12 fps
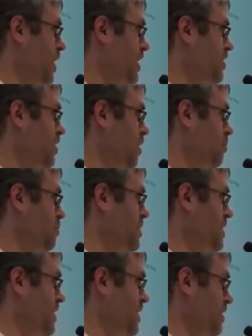ended up
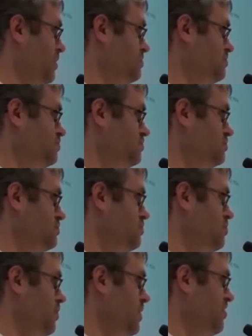being
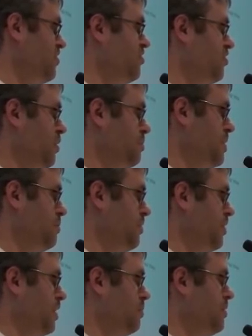essentially a
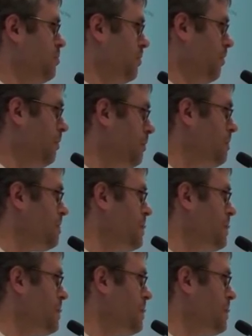pimple on a pimple.